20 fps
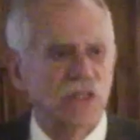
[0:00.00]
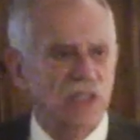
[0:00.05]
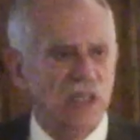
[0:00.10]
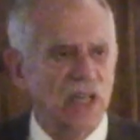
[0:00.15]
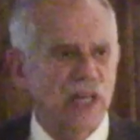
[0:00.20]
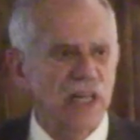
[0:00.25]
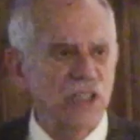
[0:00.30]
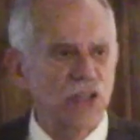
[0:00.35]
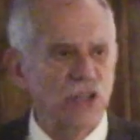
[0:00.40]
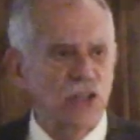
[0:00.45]
that
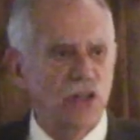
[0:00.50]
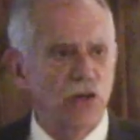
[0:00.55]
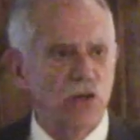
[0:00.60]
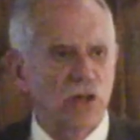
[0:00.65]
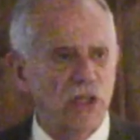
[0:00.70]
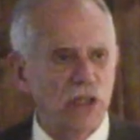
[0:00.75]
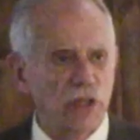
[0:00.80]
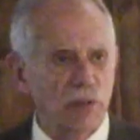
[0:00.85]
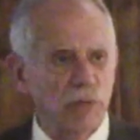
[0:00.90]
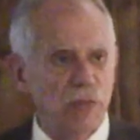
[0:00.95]
I showed
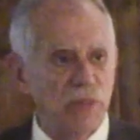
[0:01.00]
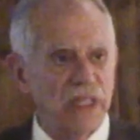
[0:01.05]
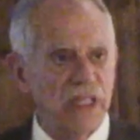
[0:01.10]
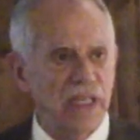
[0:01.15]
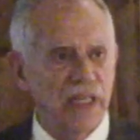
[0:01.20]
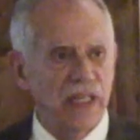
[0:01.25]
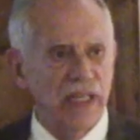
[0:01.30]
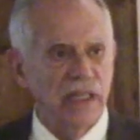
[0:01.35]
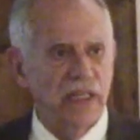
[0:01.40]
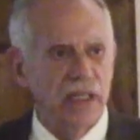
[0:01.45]
in the
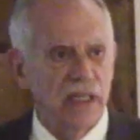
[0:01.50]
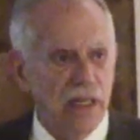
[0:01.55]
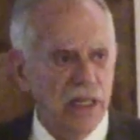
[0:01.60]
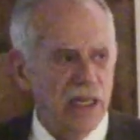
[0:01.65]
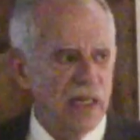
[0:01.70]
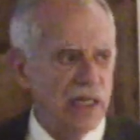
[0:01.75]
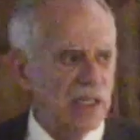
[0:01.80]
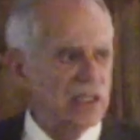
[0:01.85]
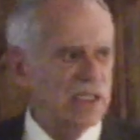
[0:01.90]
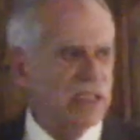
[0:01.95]
beginning
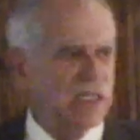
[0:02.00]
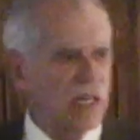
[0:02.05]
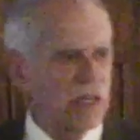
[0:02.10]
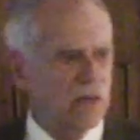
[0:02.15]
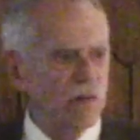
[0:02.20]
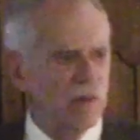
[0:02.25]
and said,